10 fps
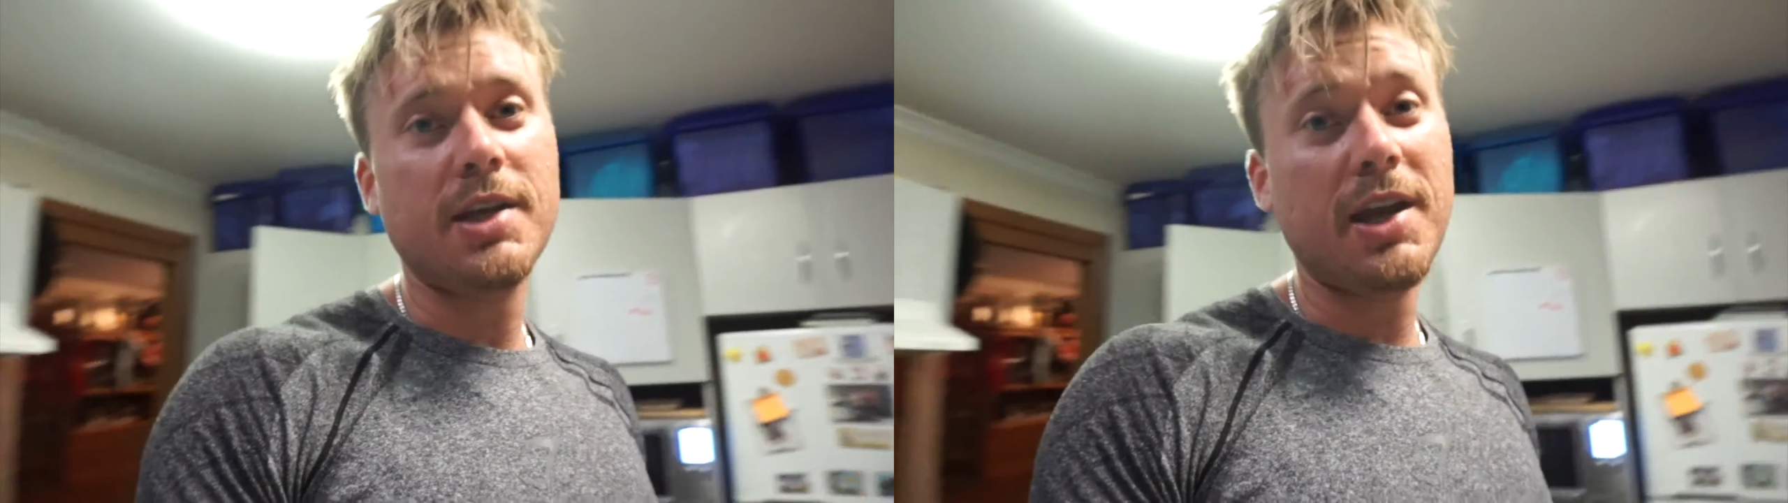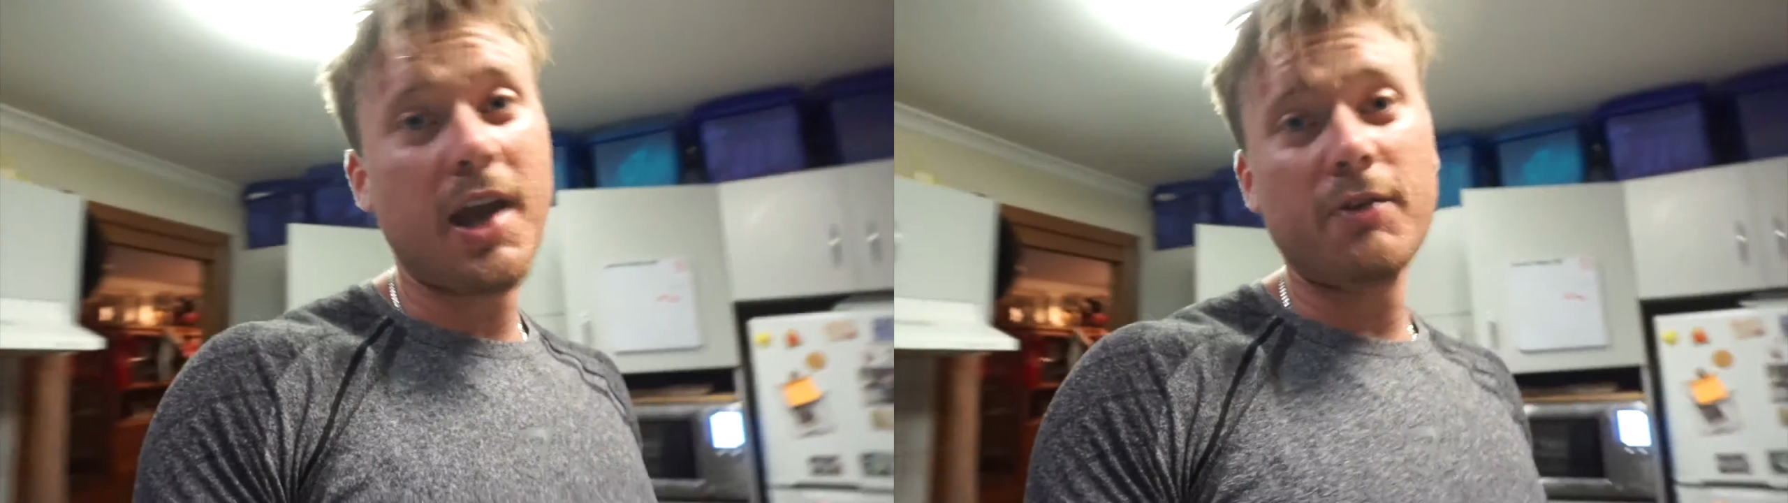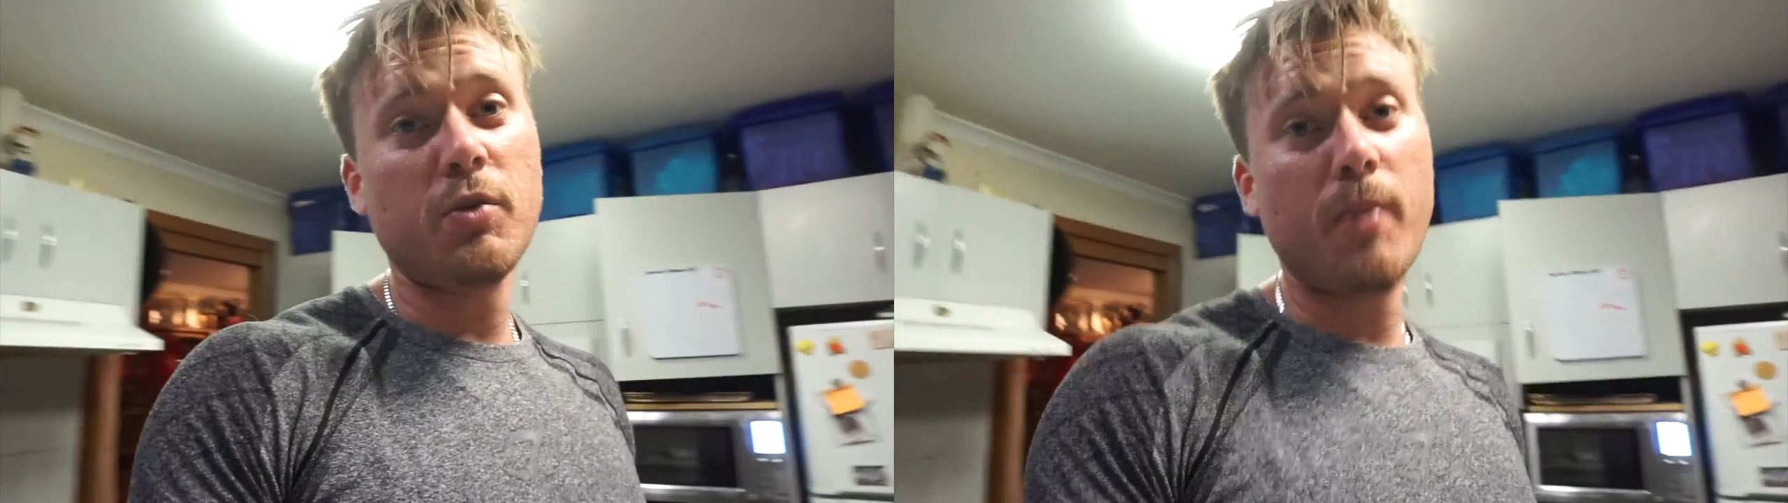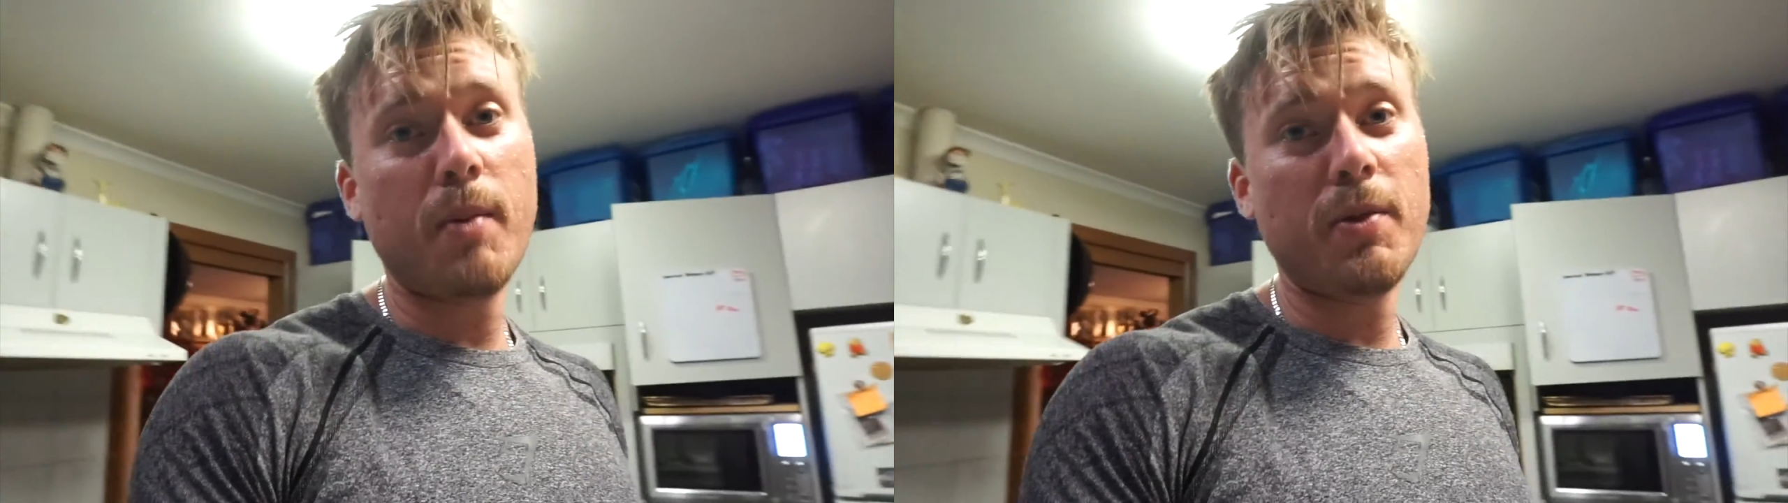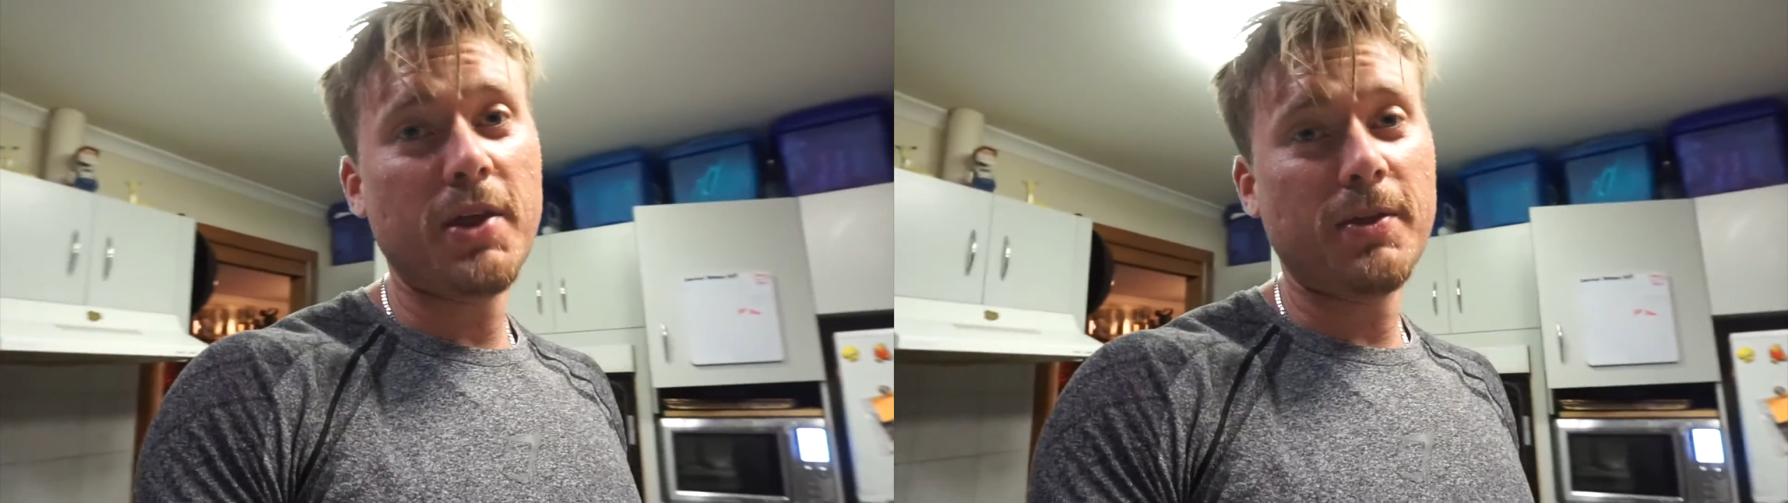Now you have to
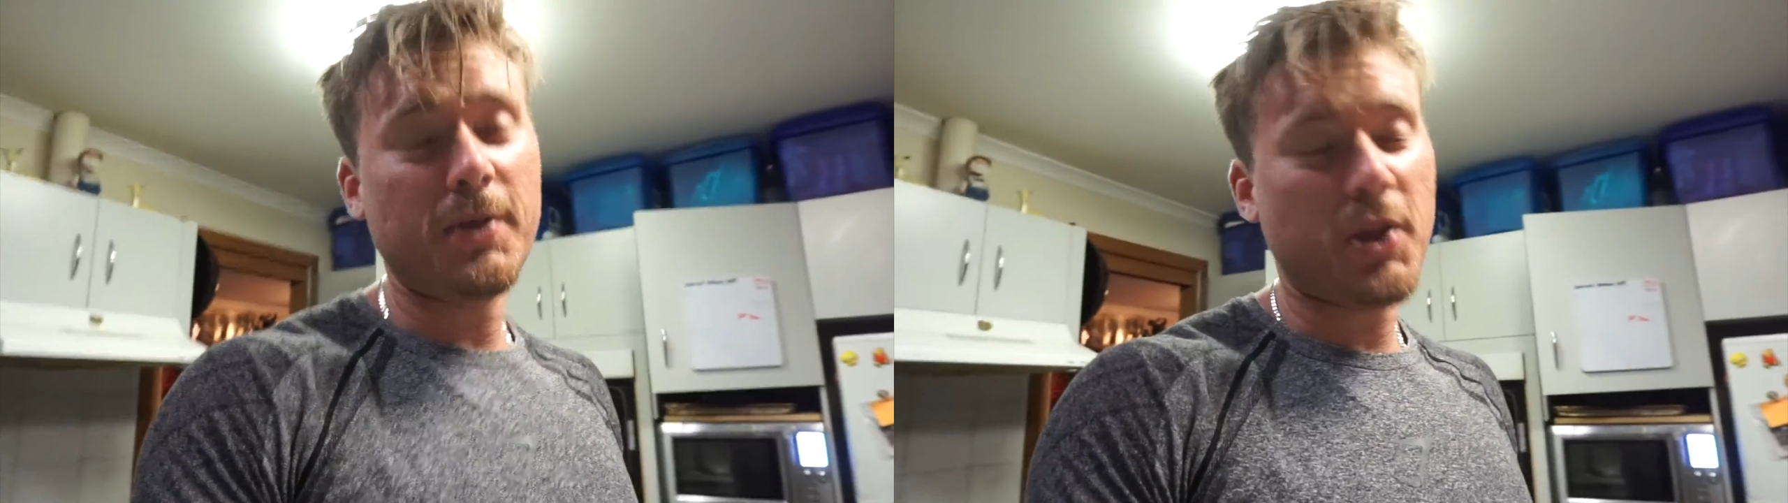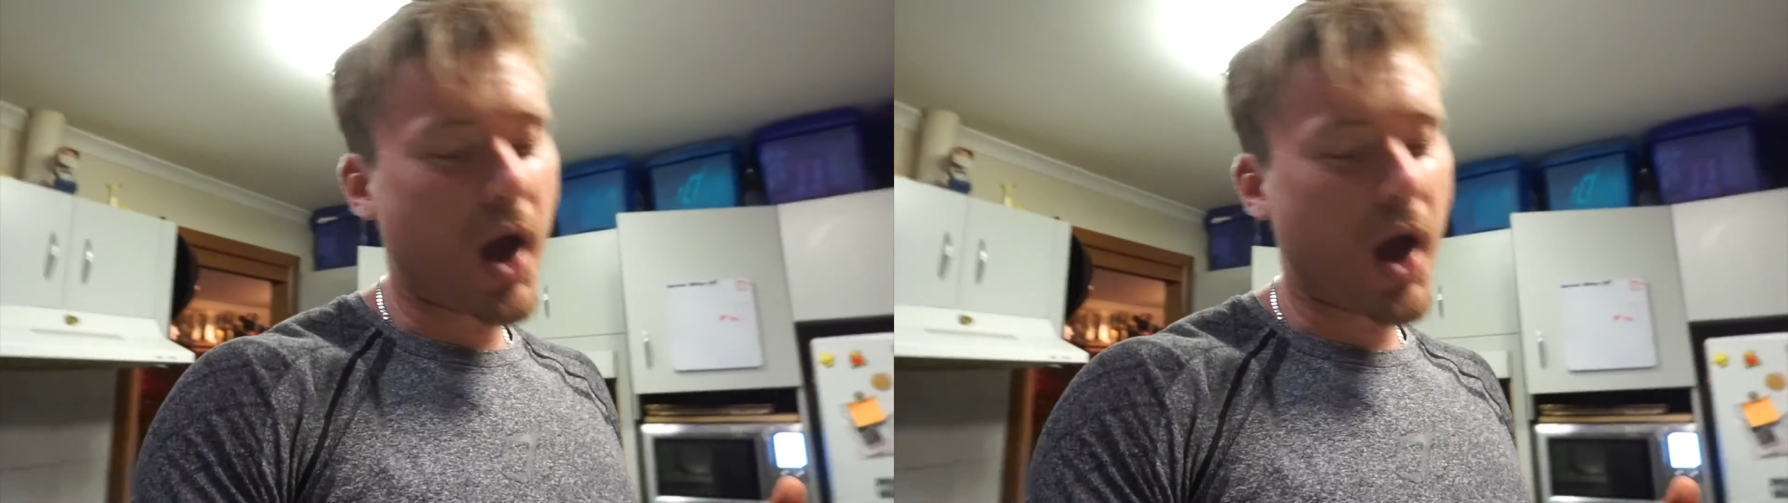remember that